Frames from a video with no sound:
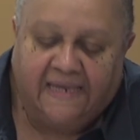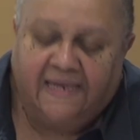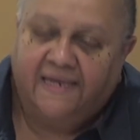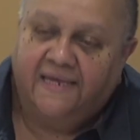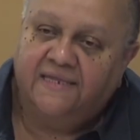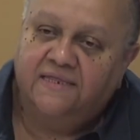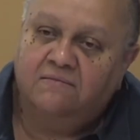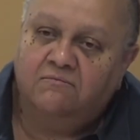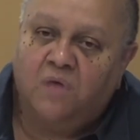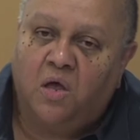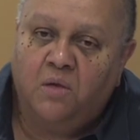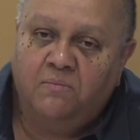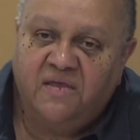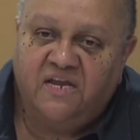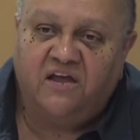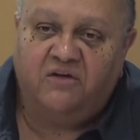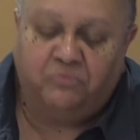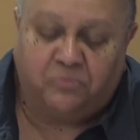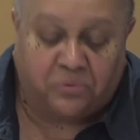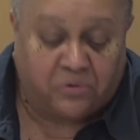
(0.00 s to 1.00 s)
In the
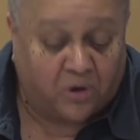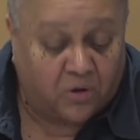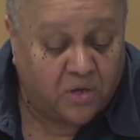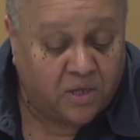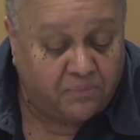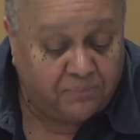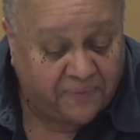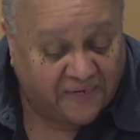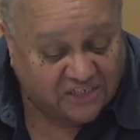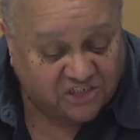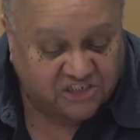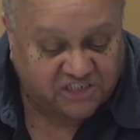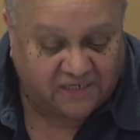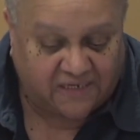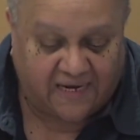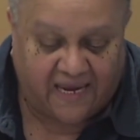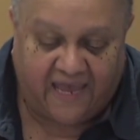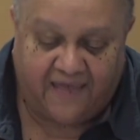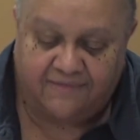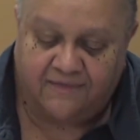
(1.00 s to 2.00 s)
moment of
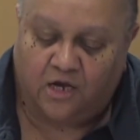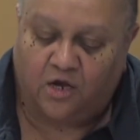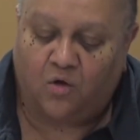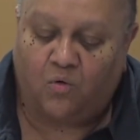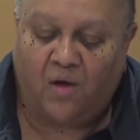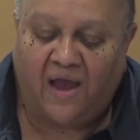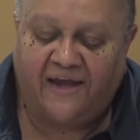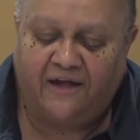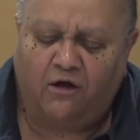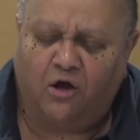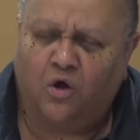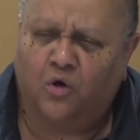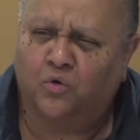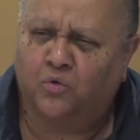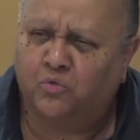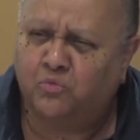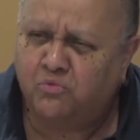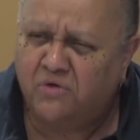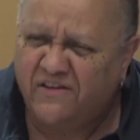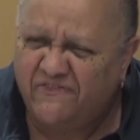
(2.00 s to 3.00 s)
prohibition and the quite
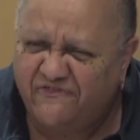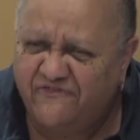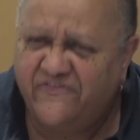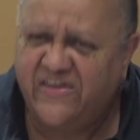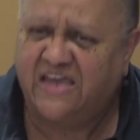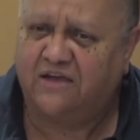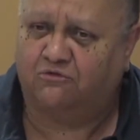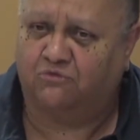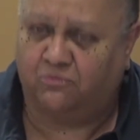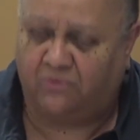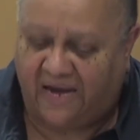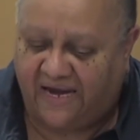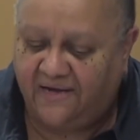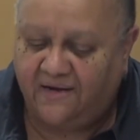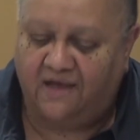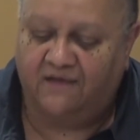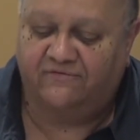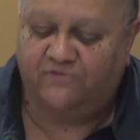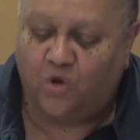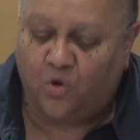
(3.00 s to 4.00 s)
horrific rate
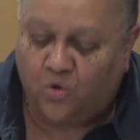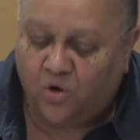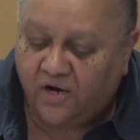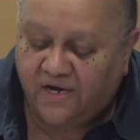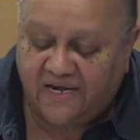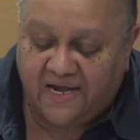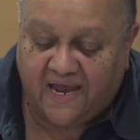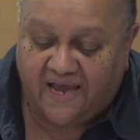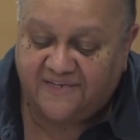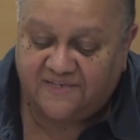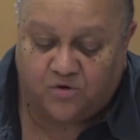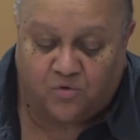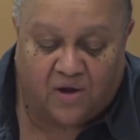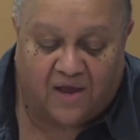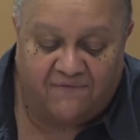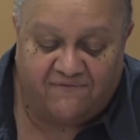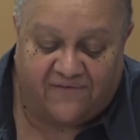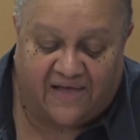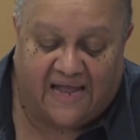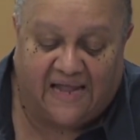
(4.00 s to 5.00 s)
of organized
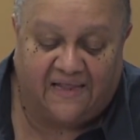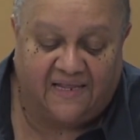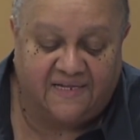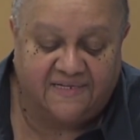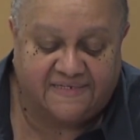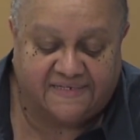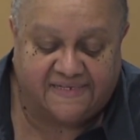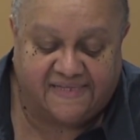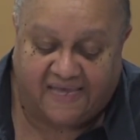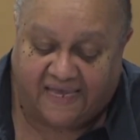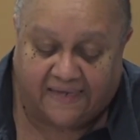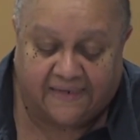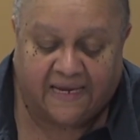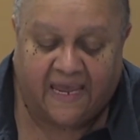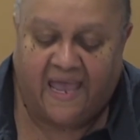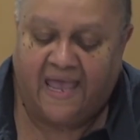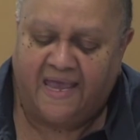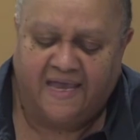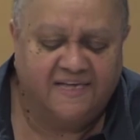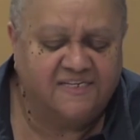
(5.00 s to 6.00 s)
crime violence then,
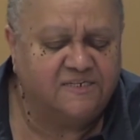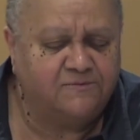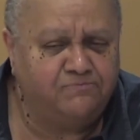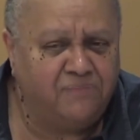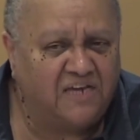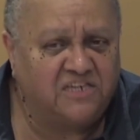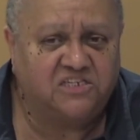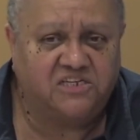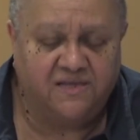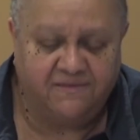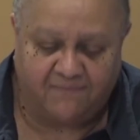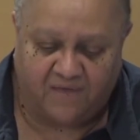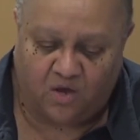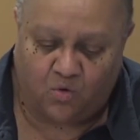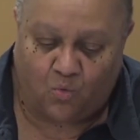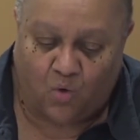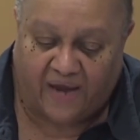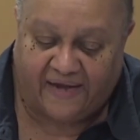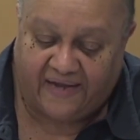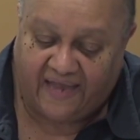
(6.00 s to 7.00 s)
especially
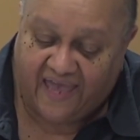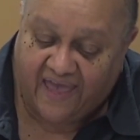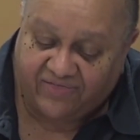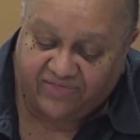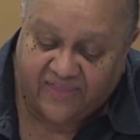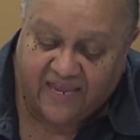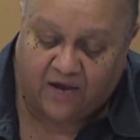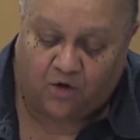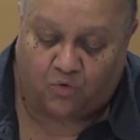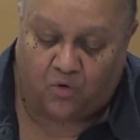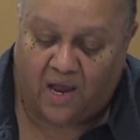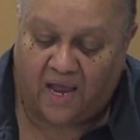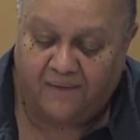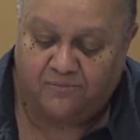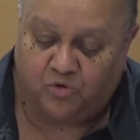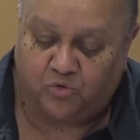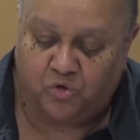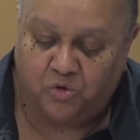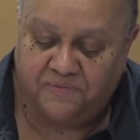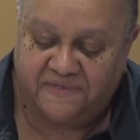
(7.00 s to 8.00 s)
among white ethnic crime
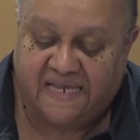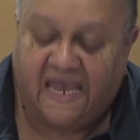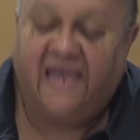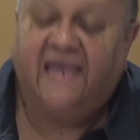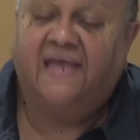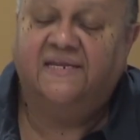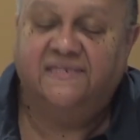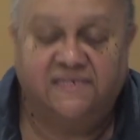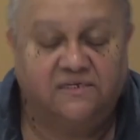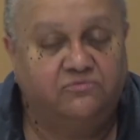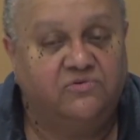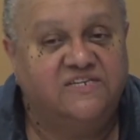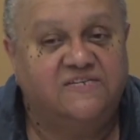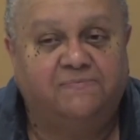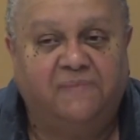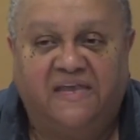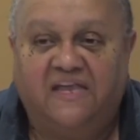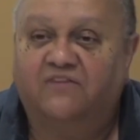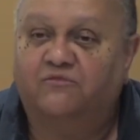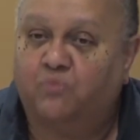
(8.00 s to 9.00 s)
groups, did we
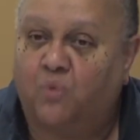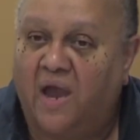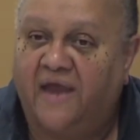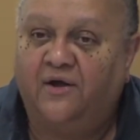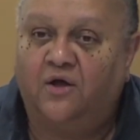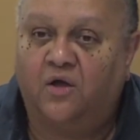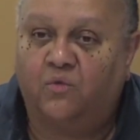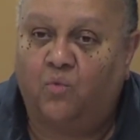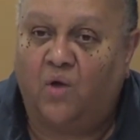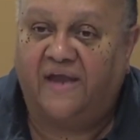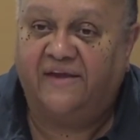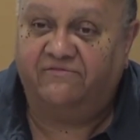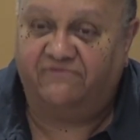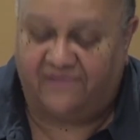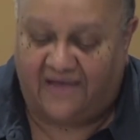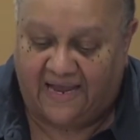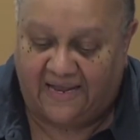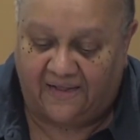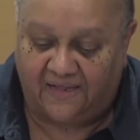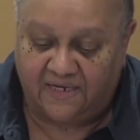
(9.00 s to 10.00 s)
speak of white-on-white
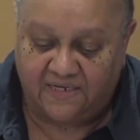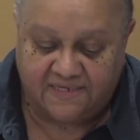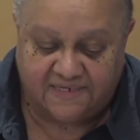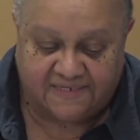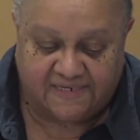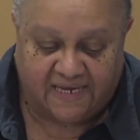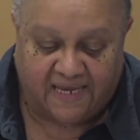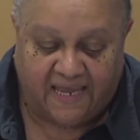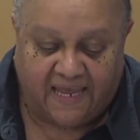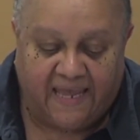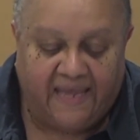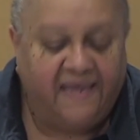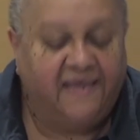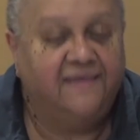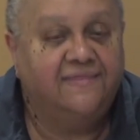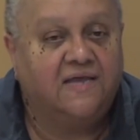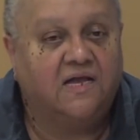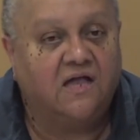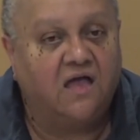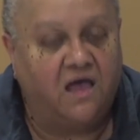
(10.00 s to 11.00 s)
violence?
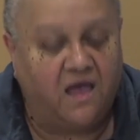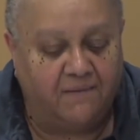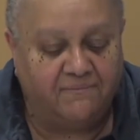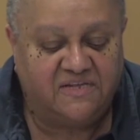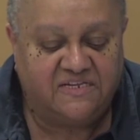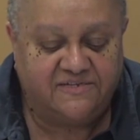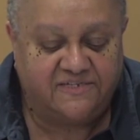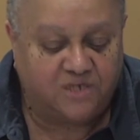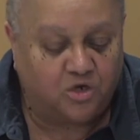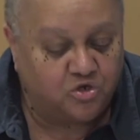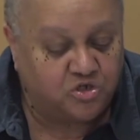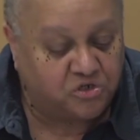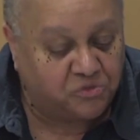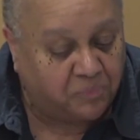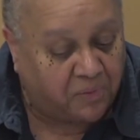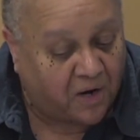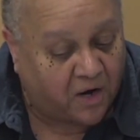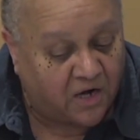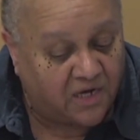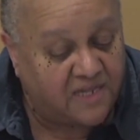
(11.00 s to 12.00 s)
In the common social
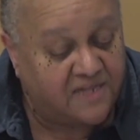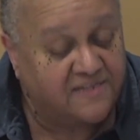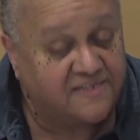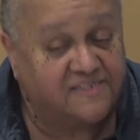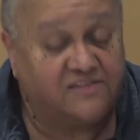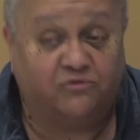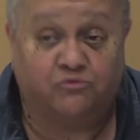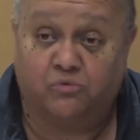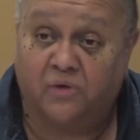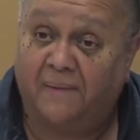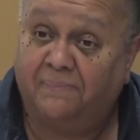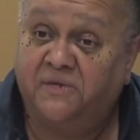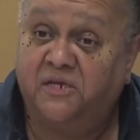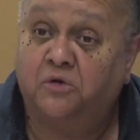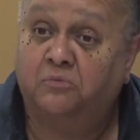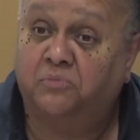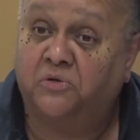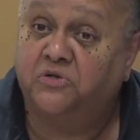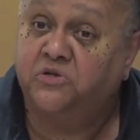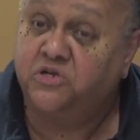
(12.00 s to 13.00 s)
parlance of
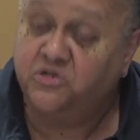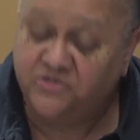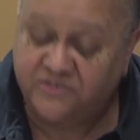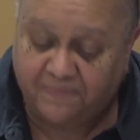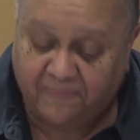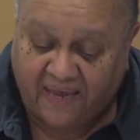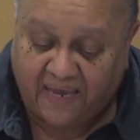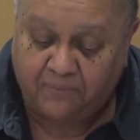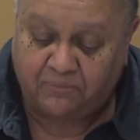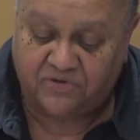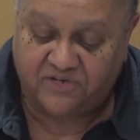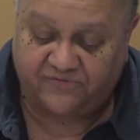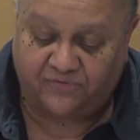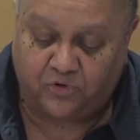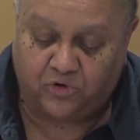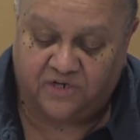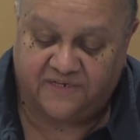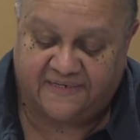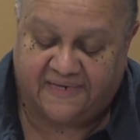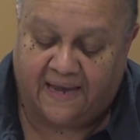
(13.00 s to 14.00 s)
reputable newspapers,
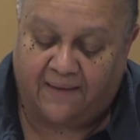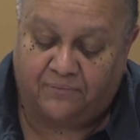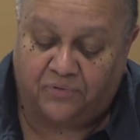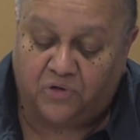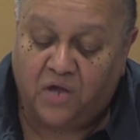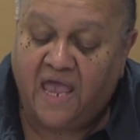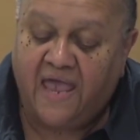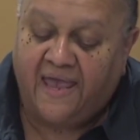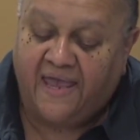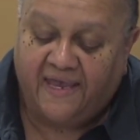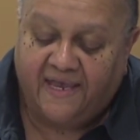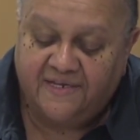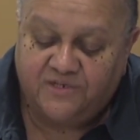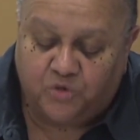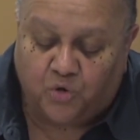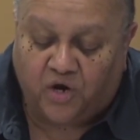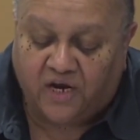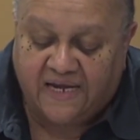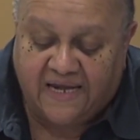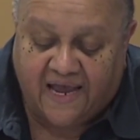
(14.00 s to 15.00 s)
for example, is
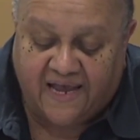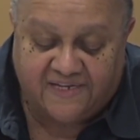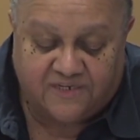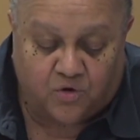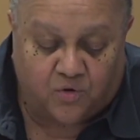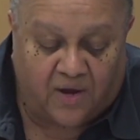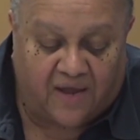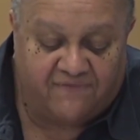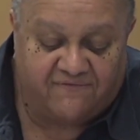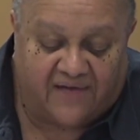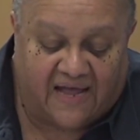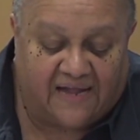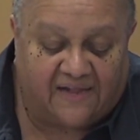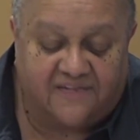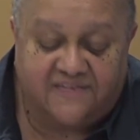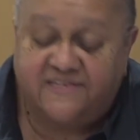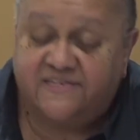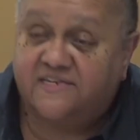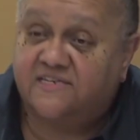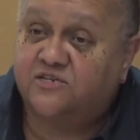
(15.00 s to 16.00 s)
organized crime
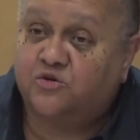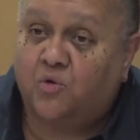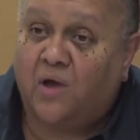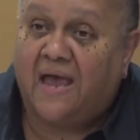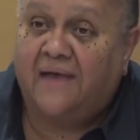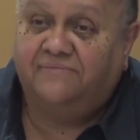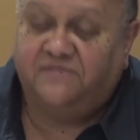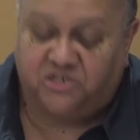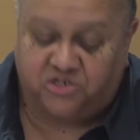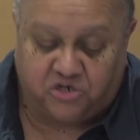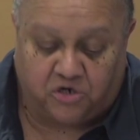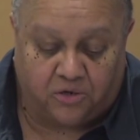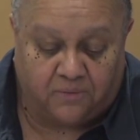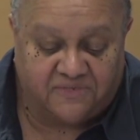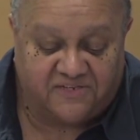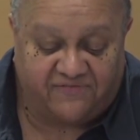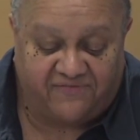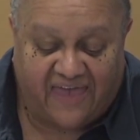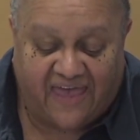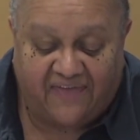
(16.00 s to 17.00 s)
violence described in
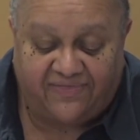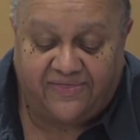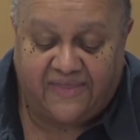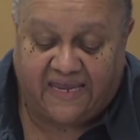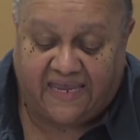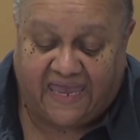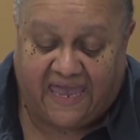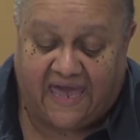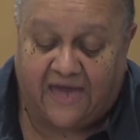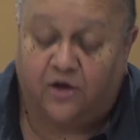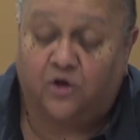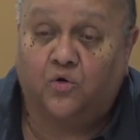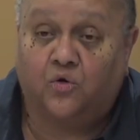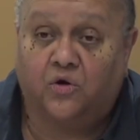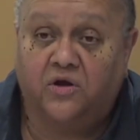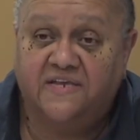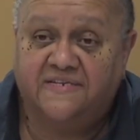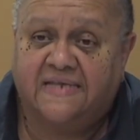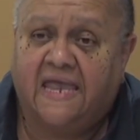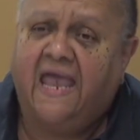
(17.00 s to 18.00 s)
terms of ethnic
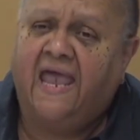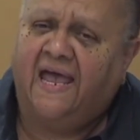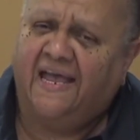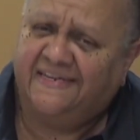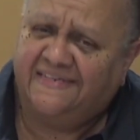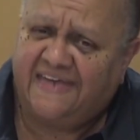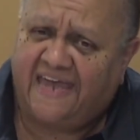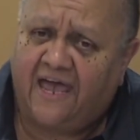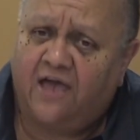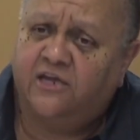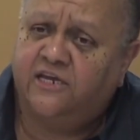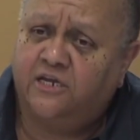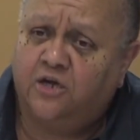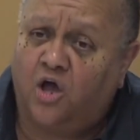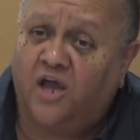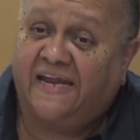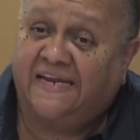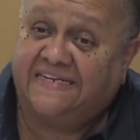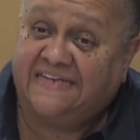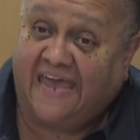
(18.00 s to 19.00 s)
categories, Italian
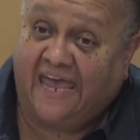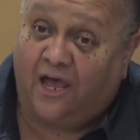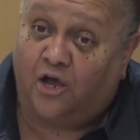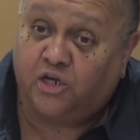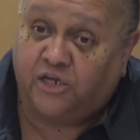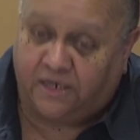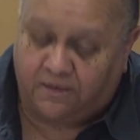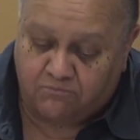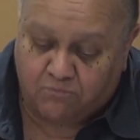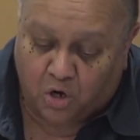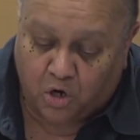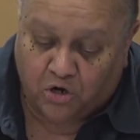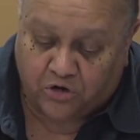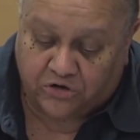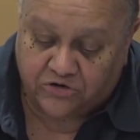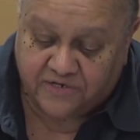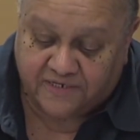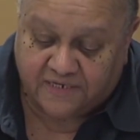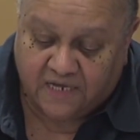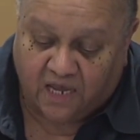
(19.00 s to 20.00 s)
on Italian
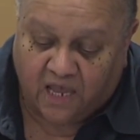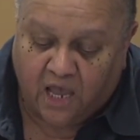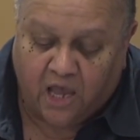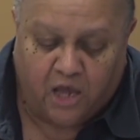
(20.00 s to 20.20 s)
murders?